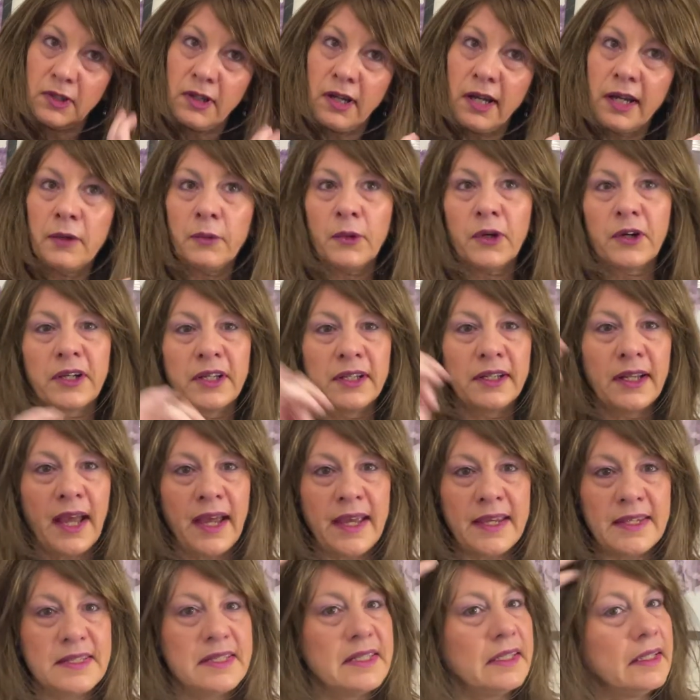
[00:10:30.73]
I work in
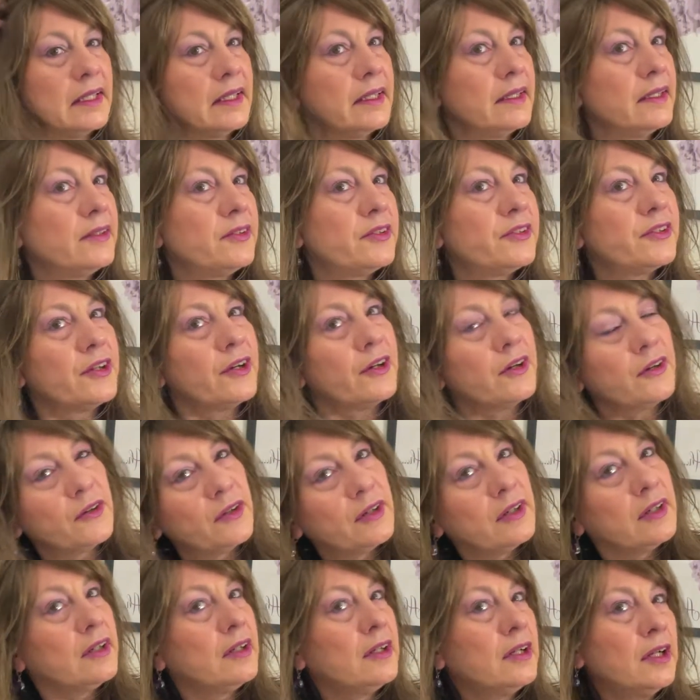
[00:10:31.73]
IT, so
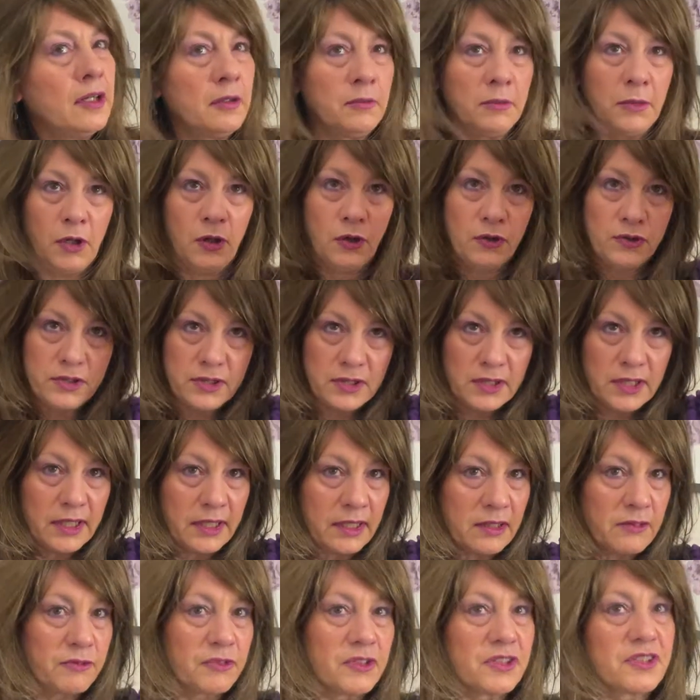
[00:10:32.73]
I'm hosting
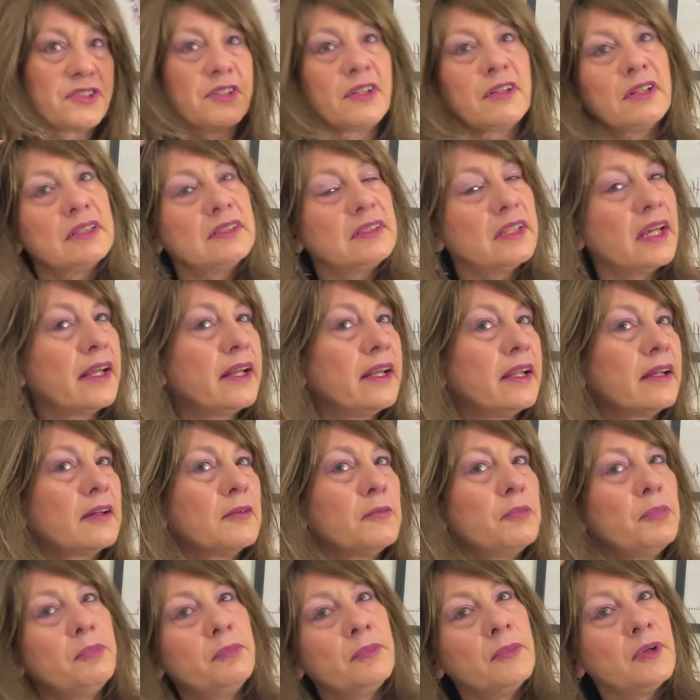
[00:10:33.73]
and facilitating
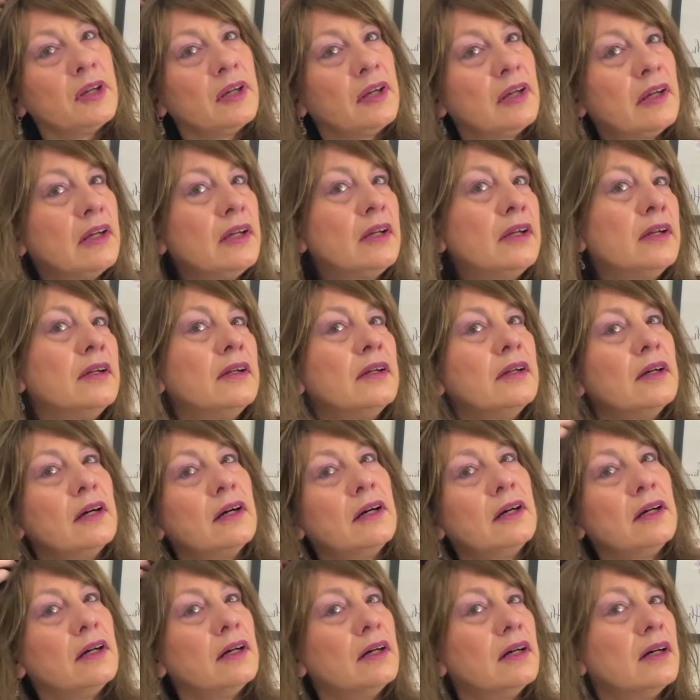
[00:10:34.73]
a
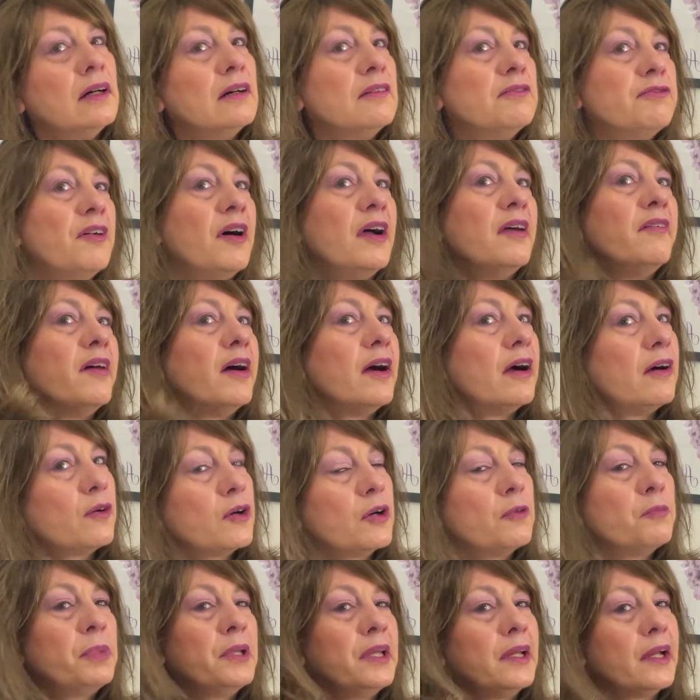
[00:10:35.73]
uh, five
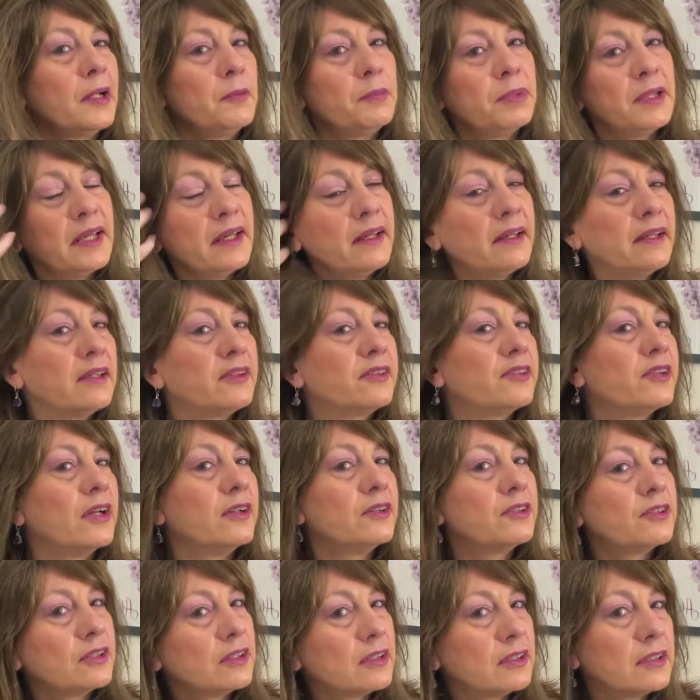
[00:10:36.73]
hour PI planning
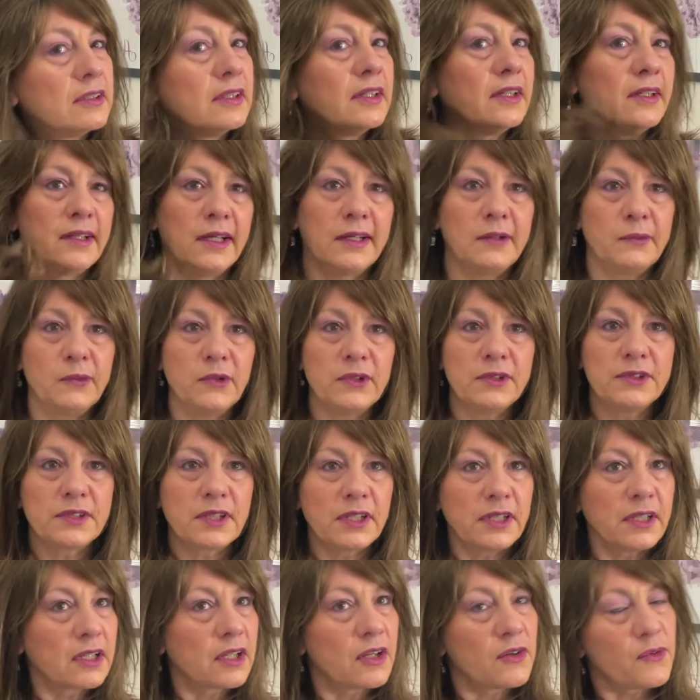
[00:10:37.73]
session and I was
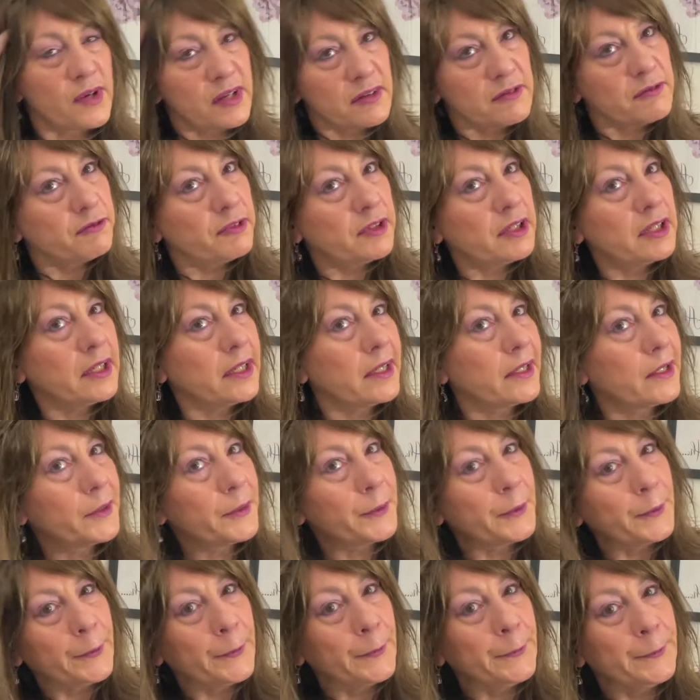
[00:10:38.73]
gonna go on
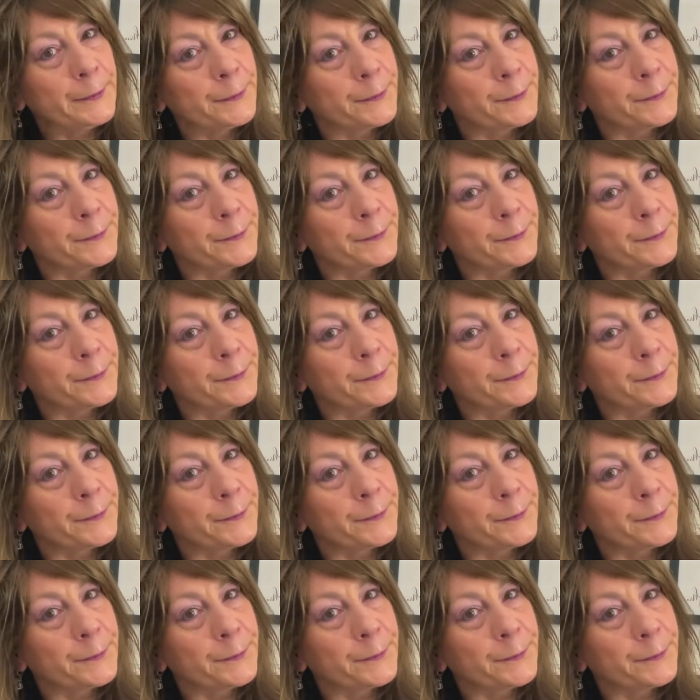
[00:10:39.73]
video.